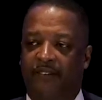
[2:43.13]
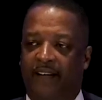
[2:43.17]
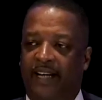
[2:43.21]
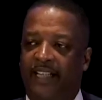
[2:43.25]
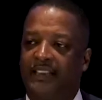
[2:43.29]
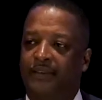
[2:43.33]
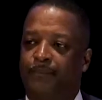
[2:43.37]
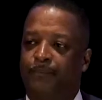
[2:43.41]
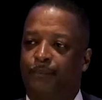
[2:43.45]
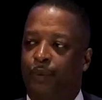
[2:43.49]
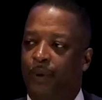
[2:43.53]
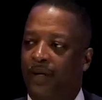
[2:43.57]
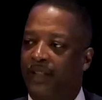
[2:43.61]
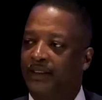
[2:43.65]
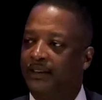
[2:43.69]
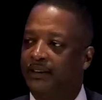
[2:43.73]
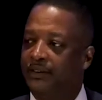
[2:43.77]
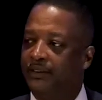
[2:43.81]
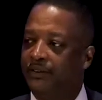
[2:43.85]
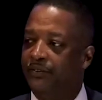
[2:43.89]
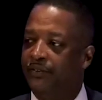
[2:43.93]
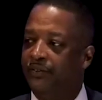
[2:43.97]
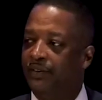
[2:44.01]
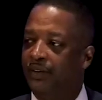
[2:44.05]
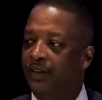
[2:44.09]
vice
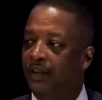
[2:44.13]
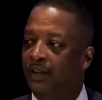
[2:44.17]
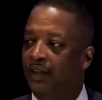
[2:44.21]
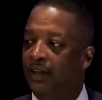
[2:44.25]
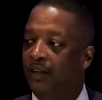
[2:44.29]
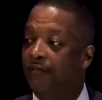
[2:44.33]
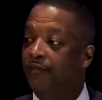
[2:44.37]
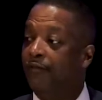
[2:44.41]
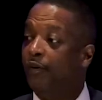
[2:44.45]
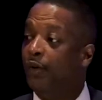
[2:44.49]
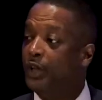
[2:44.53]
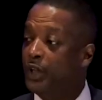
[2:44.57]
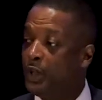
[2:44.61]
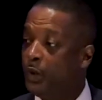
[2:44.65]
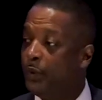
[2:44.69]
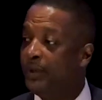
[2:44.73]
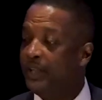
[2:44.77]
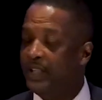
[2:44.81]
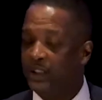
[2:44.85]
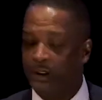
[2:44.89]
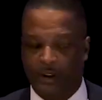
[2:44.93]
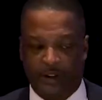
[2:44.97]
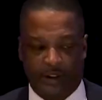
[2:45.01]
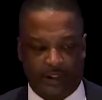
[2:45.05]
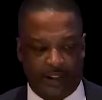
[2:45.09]
president for new
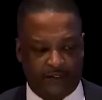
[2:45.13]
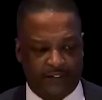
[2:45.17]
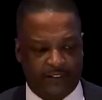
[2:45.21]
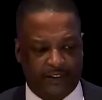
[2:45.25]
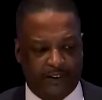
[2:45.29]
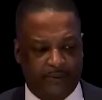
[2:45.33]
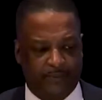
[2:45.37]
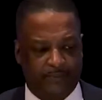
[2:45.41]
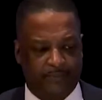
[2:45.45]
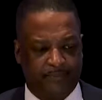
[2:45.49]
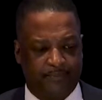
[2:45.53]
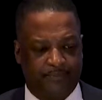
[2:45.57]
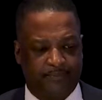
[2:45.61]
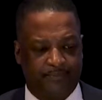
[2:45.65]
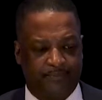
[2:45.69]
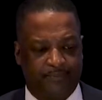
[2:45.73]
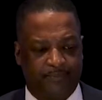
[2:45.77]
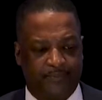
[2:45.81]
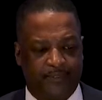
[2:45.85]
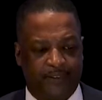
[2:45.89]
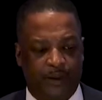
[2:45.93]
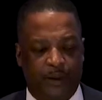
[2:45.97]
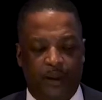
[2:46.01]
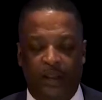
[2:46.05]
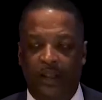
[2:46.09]
initiatives.
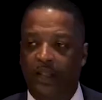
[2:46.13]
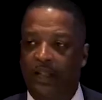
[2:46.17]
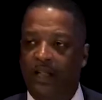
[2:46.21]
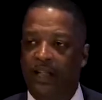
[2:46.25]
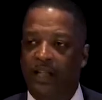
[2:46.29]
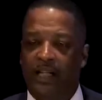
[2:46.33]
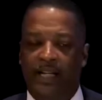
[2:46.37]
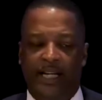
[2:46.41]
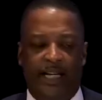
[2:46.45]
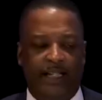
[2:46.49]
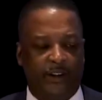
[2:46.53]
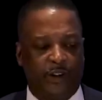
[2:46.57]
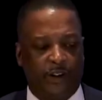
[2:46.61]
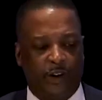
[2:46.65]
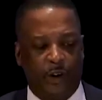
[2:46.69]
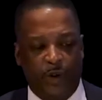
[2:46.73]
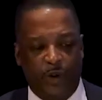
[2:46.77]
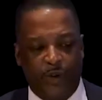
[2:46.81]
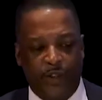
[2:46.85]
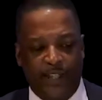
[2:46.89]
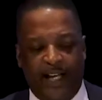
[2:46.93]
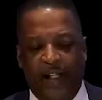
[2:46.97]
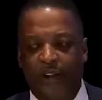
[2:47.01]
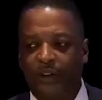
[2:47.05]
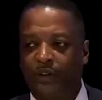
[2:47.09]
In
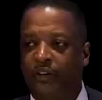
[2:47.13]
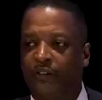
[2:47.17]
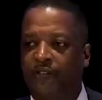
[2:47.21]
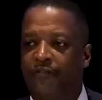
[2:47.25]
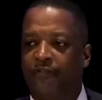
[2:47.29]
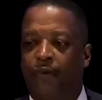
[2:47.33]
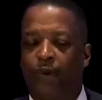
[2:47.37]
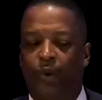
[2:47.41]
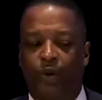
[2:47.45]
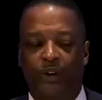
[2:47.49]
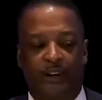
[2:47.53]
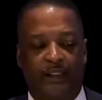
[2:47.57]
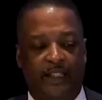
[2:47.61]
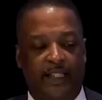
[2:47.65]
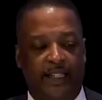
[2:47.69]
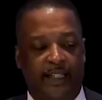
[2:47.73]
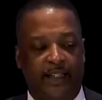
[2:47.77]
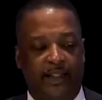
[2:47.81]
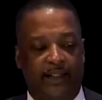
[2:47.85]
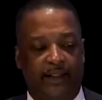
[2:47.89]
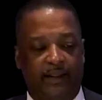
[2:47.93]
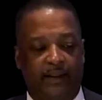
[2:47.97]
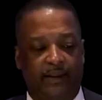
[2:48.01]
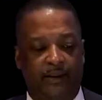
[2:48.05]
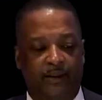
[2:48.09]

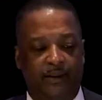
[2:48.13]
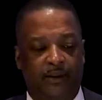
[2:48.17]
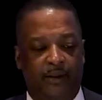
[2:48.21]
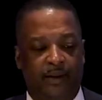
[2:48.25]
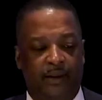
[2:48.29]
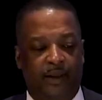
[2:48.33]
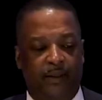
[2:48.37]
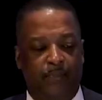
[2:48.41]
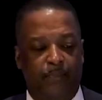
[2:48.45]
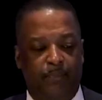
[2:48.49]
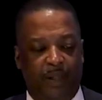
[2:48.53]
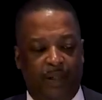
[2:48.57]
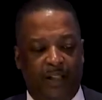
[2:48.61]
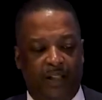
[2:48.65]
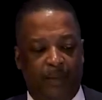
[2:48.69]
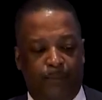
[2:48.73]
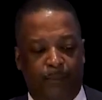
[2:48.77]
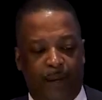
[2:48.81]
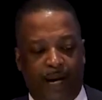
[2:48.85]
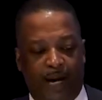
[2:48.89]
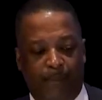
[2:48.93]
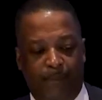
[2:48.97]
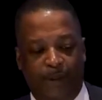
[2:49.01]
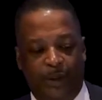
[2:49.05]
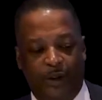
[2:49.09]
2014, Miller
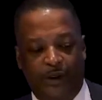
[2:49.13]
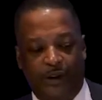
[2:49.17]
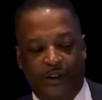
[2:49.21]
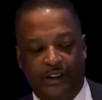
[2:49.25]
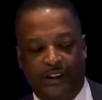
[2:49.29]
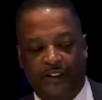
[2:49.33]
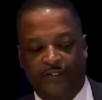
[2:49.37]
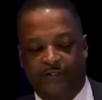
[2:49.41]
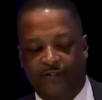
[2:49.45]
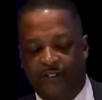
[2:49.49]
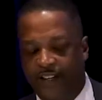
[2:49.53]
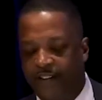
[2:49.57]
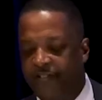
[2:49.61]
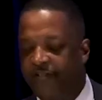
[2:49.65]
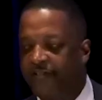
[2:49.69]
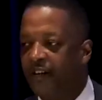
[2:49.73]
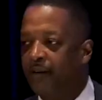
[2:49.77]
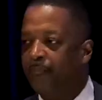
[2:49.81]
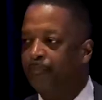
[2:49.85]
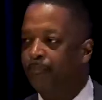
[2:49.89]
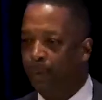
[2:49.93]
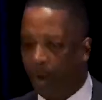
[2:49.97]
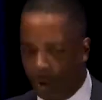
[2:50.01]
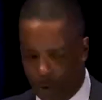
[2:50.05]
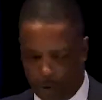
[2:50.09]
published his
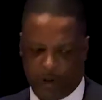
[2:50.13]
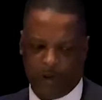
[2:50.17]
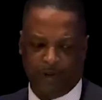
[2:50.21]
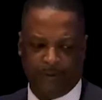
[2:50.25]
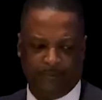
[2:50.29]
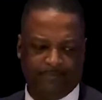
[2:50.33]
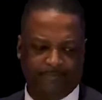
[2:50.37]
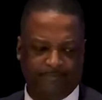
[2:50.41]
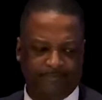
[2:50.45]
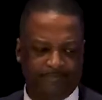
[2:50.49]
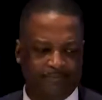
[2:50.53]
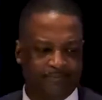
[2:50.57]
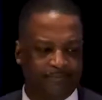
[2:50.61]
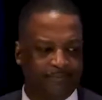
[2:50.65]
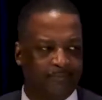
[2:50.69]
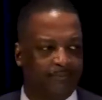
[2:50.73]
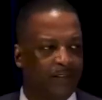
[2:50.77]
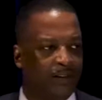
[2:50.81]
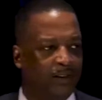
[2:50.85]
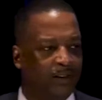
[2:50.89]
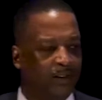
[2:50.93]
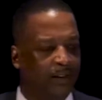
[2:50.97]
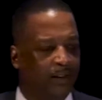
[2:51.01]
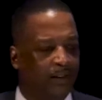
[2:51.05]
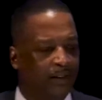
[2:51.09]
5th book,
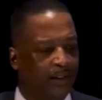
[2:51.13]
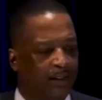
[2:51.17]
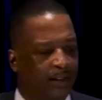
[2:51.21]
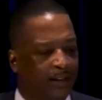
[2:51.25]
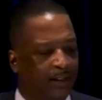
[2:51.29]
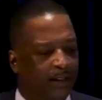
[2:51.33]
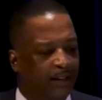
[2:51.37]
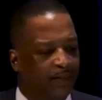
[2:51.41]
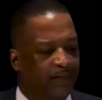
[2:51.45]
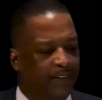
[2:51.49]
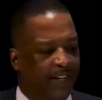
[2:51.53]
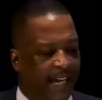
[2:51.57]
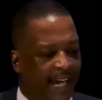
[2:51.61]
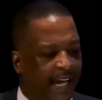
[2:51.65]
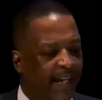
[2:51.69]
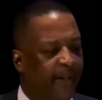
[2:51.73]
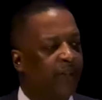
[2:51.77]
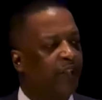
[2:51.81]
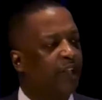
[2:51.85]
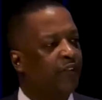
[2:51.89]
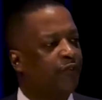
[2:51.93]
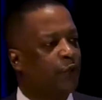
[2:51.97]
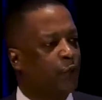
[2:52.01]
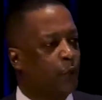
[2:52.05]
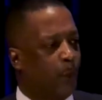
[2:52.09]
The
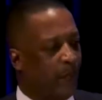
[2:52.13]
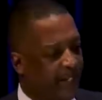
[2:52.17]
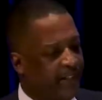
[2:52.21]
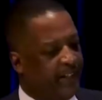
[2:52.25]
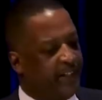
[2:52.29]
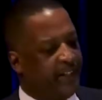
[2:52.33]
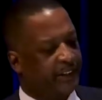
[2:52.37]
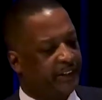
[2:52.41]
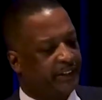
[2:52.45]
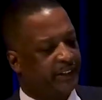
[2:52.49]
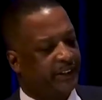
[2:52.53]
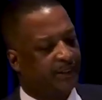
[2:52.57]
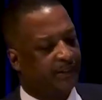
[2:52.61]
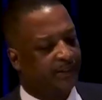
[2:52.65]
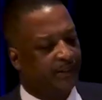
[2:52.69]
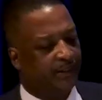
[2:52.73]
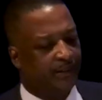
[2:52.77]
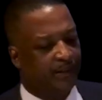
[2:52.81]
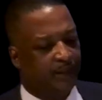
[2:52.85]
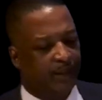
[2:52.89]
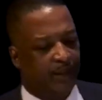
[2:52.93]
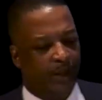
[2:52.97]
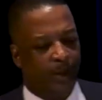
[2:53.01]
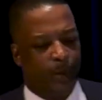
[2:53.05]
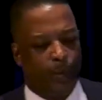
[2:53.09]
End of Greatness:
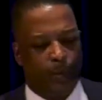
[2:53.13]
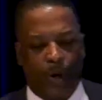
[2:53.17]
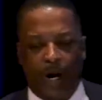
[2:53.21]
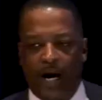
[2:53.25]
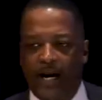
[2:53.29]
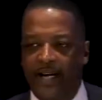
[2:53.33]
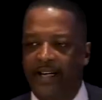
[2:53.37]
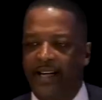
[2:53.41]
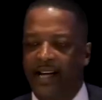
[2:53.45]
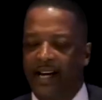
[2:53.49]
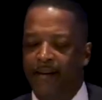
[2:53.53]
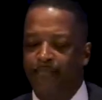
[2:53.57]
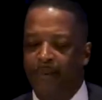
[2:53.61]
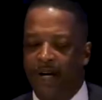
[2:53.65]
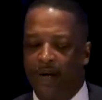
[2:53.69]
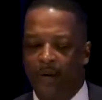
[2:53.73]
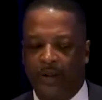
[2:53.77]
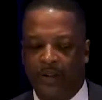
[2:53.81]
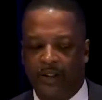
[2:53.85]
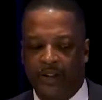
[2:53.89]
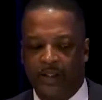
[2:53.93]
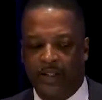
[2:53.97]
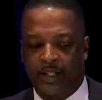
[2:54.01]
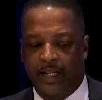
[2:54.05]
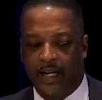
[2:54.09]
Why
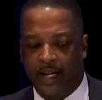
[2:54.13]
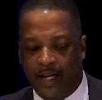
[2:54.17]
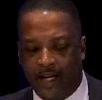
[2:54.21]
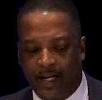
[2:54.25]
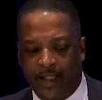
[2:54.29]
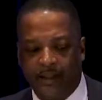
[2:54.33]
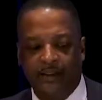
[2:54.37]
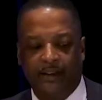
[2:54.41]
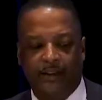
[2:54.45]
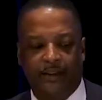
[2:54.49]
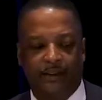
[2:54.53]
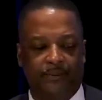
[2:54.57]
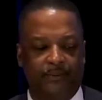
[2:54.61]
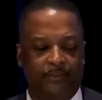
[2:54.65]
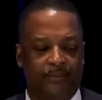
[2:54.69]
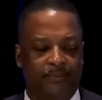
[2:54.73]
America Can't